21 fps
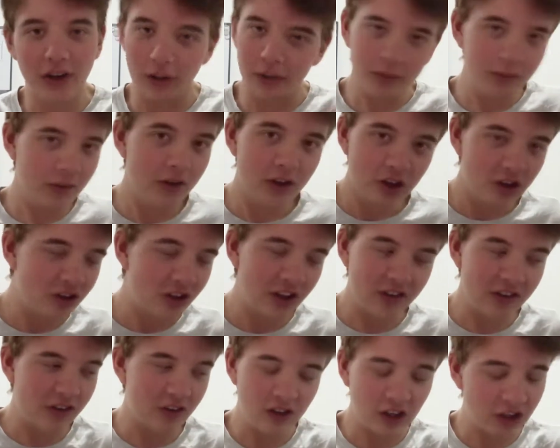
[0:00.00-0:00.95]
No,
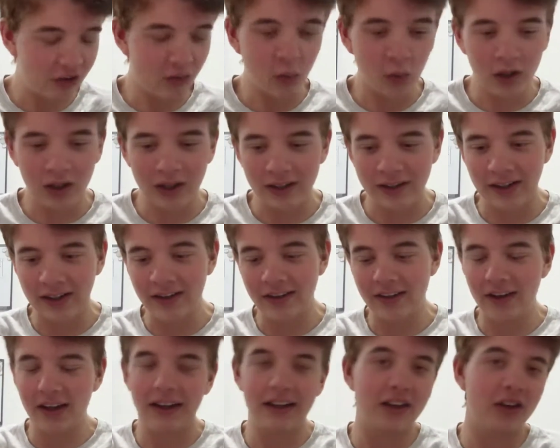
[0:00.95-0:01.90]
doesn't work like
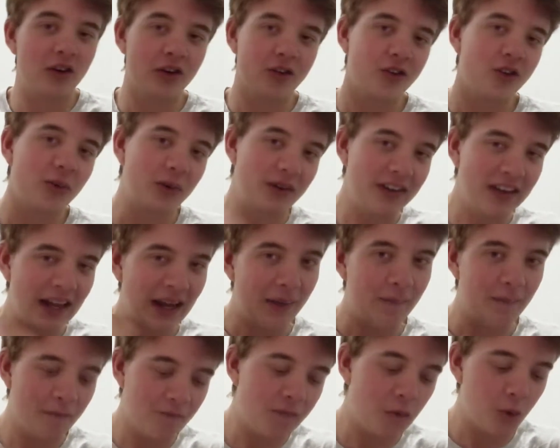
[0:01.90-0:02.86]
that. Okay, it costs you a
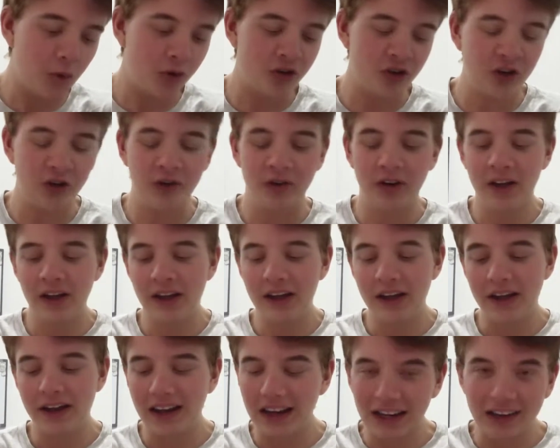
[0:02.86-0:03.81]
damn fortune.
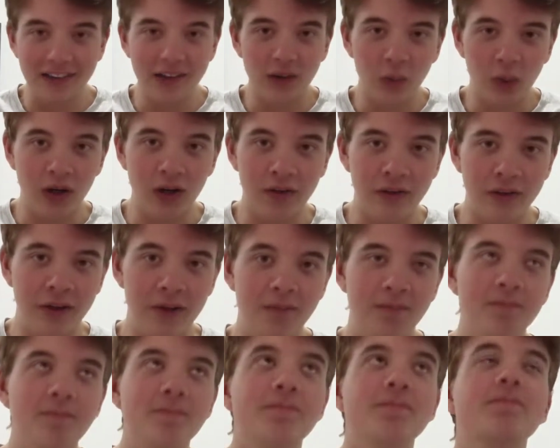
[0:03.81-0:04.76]
And is it worth it?